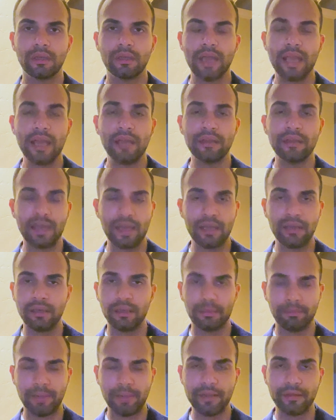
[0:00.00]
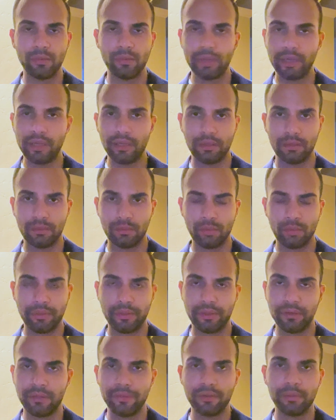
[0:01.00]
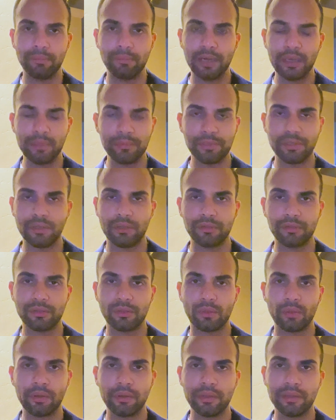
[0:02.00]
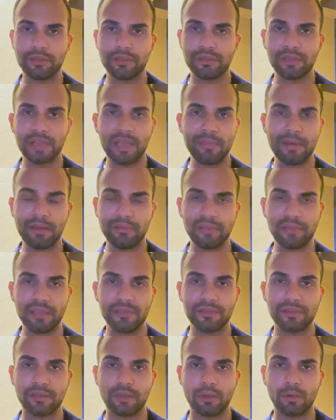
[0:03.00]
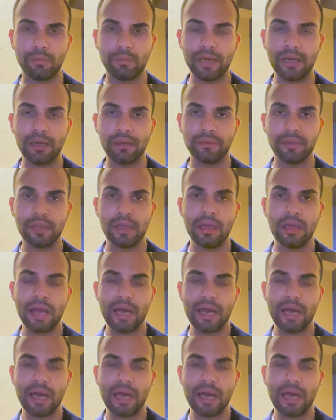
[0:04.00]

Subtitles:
and by the way, with another bombshell story that just came out days ago about